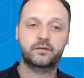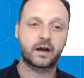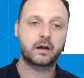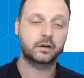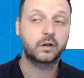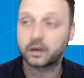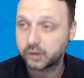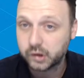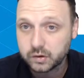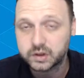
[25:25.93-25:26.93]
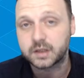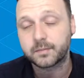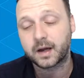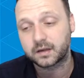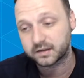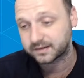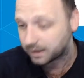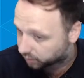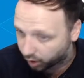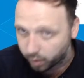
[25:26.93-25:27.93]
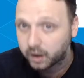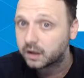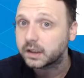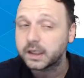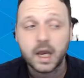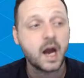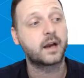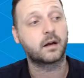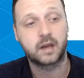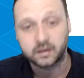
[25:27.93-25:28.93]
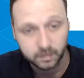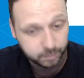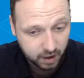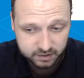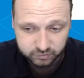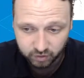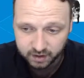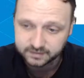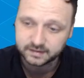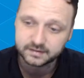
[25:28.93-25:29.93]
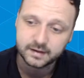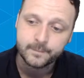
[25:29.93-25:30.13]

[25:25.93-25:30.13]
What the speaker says: value, and usually because I'll go early and I'll get the price rises.